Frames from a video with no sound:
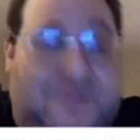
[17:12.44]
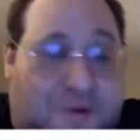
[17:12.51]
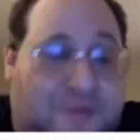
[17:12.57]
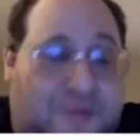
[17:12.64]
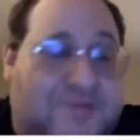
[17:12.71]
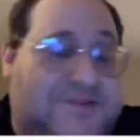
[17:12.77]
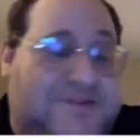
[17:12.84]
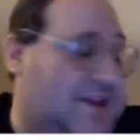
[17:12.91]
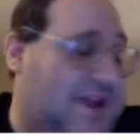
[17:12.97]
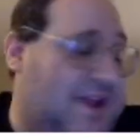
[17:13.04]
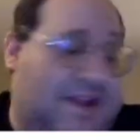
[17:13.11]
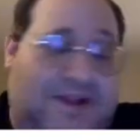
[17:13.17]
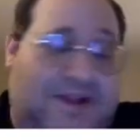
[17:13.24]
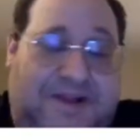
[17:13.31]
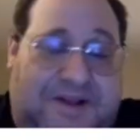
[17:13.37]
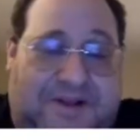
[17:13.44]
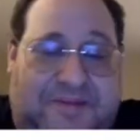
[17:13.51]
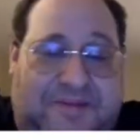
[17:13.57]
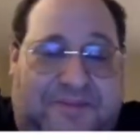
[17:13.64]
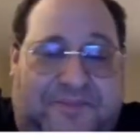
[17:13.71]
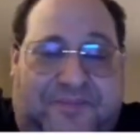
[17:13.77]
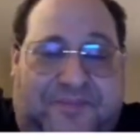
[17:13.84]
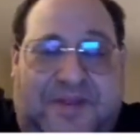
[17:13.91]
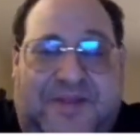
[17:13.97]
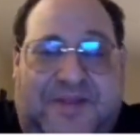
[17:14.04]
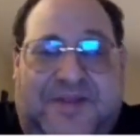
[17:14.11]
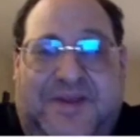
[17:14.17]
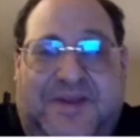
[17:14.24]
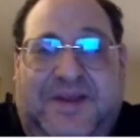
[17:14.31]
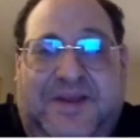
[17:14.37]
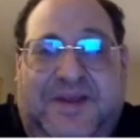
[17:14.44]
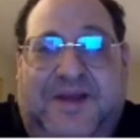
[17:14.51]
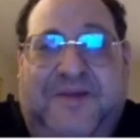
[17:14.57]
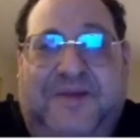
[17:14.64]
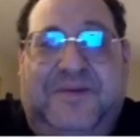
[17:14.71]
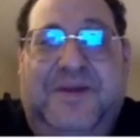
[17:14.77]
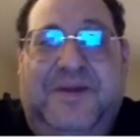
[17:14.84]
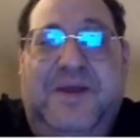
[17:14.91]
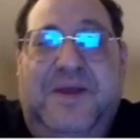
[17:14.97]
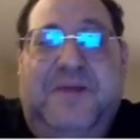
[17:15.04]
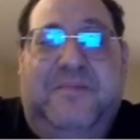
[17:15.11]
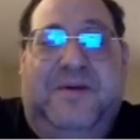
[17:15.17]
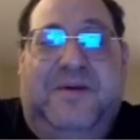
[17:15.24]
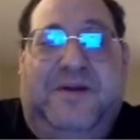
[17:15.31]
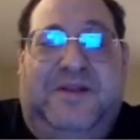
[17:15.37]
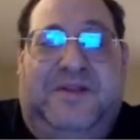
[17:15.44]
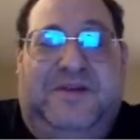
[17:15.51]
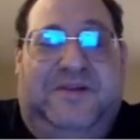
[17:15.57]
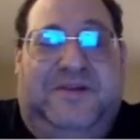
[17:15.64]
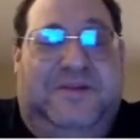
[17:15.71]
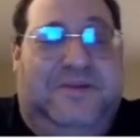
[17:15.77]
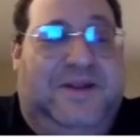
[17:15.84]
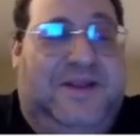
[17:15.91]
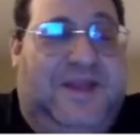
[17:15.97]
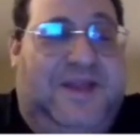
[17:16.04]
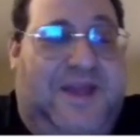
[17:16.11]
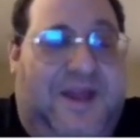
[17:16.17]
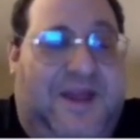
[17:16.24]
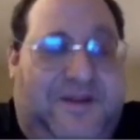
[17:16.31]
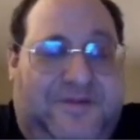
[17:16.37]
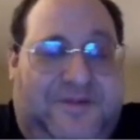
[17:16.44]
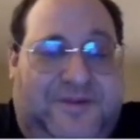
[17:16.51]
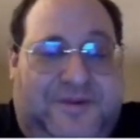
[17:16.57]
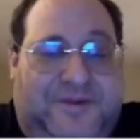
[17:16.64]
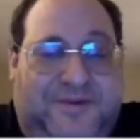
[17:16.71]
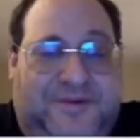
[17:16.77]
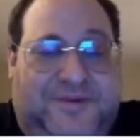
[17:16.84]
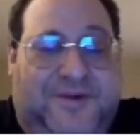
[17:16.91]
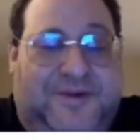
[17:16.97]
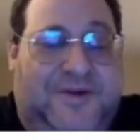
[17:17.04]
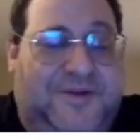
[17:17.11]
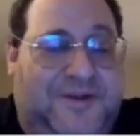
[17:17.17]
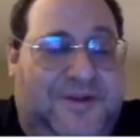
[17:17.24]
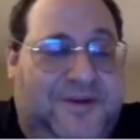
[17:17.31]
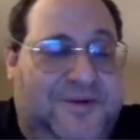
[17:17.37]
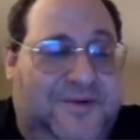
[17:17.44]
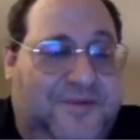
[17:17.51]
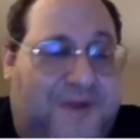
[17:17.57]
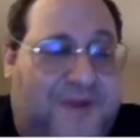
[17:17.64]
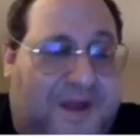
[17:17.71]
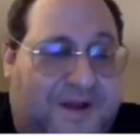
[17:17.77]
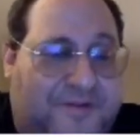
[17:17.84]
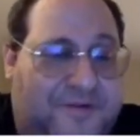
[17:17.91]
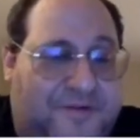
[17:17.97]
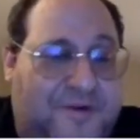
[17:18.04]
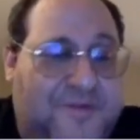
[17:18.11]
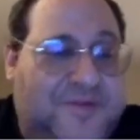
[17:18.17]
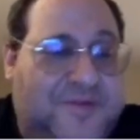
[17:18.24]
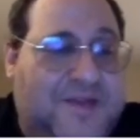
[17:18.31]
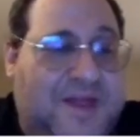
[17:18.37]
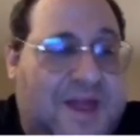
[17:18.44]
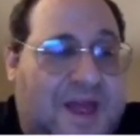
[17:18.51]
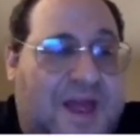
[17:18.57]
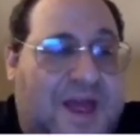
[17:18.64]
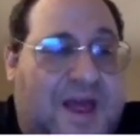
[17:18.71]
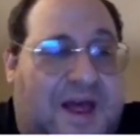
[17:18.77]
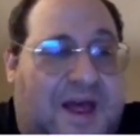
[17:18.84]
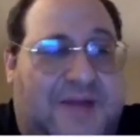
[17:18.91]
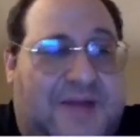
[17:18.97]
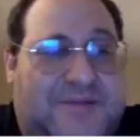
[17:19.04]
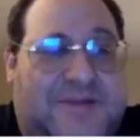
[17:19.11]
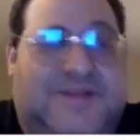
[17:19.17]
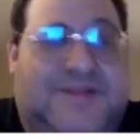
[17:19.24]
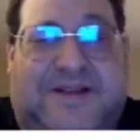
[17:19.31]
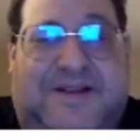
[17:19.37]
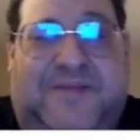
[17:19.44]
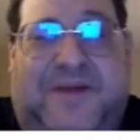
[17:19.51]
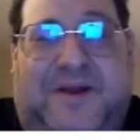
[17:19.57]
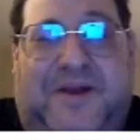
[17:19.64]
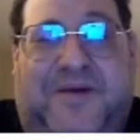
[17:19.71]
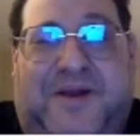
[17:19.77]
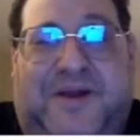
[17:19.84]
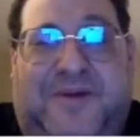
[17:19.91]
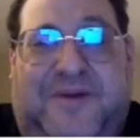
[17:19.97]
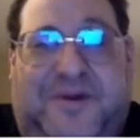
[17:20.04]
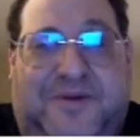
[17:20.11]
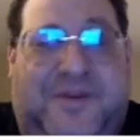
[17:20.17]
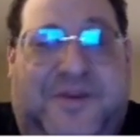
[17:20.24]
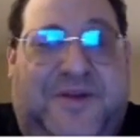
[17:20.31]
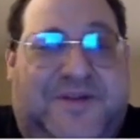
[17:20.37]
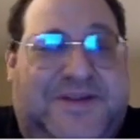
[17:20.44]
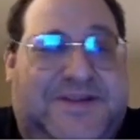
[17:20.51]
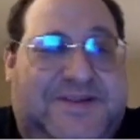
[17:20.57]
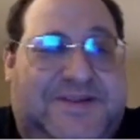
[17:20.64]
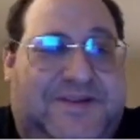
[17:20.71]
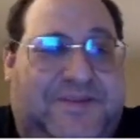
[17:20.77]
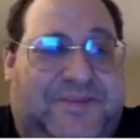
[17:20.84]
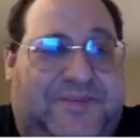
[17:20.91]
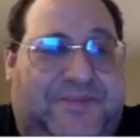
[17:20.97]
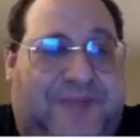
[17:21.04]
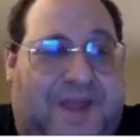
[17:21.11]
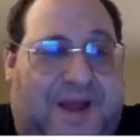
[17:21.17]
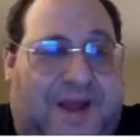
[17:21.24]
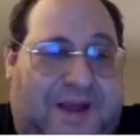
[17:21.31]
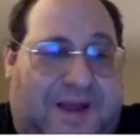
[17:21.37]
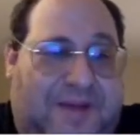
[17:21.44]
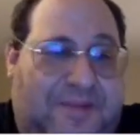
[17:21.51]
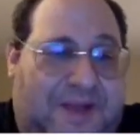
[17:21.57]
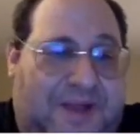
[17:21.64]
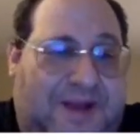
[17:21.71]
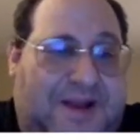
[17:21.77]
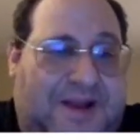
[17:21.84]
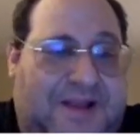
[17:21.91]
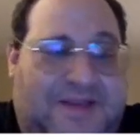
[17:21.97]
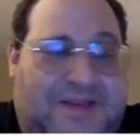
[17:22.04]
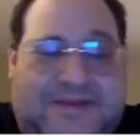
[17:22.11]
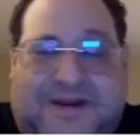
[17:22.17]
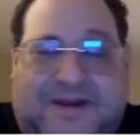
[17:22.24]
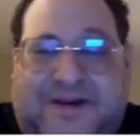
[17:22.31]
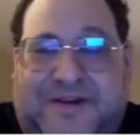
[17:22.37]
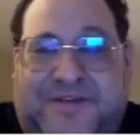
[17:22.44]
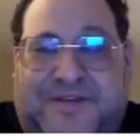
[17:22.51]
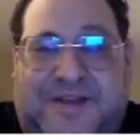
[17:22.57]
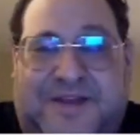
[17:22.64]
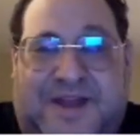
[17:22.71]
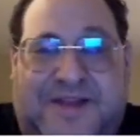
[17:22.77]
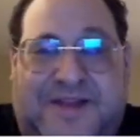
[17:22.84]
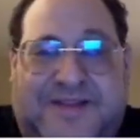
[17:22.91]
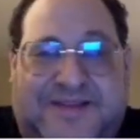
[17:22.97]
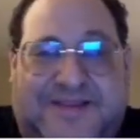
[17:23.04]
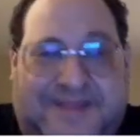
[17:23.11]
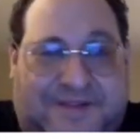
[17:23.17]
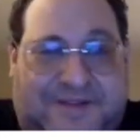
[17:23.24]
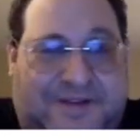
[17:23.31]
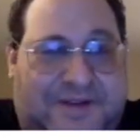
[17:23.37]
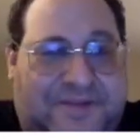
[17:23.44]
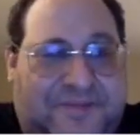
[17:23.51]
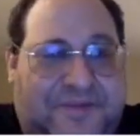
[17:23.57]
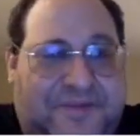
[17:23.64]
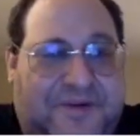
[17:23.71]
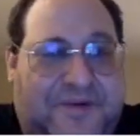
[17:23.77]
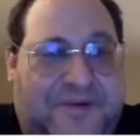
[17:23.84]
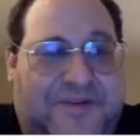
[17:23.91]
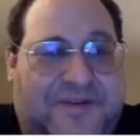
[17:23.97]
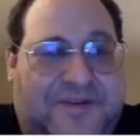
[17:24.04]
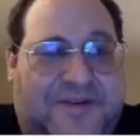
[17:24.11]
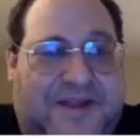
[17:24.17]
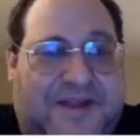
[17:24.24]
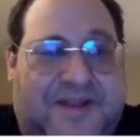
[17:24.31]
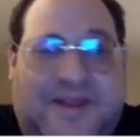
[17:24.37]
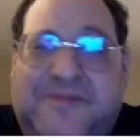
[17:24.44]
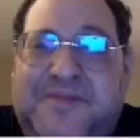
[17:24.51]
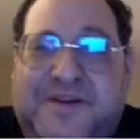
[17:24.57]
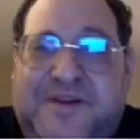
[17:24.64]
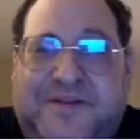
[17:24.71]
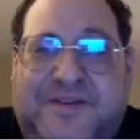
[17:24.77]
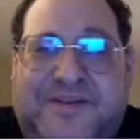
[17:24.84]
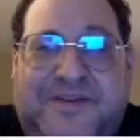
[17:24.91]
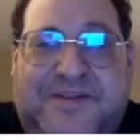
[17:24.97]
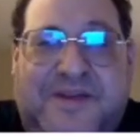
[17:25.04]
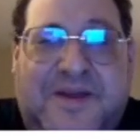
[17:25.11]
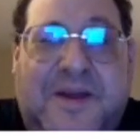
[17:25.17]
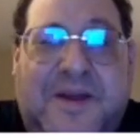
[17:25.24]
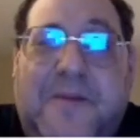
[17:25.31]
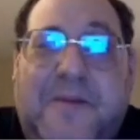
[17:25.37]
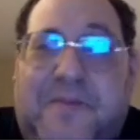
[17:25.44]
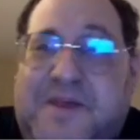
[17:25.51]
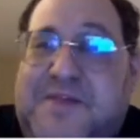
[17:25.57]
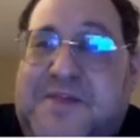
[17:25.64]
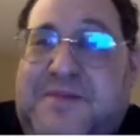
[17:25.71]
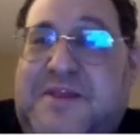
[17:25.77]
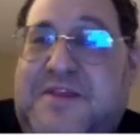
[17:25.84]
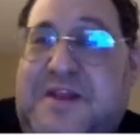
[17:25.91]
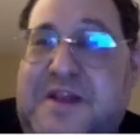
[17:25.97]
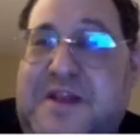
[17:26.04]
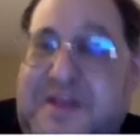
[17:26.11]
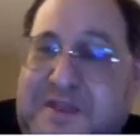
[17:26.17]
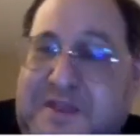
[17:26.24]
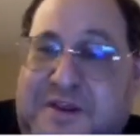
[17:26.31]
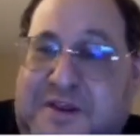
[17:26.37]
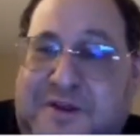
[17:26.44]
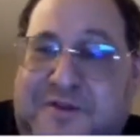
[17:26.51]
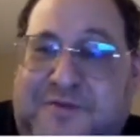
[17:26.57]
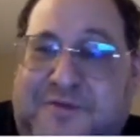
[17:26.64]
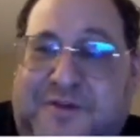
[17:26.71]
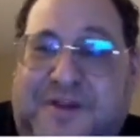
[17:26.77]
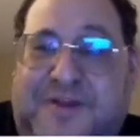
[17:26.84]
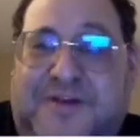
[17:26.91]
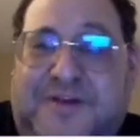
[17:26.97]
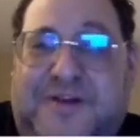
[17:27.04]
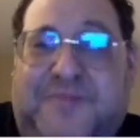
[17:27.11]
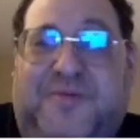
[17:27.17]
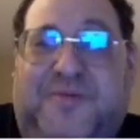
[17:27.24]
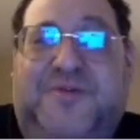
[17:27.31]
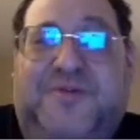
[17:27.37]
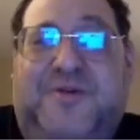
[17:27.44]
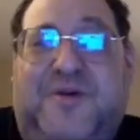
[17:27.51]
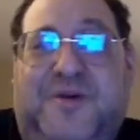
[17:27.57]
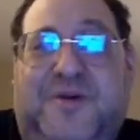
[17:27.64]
those in the barely 30 minutes I have to talk to you folks. So instead, I'm going to write my own service. Luckily, there's RFC 867, which is a daytime service, possibly the least useful internet protocol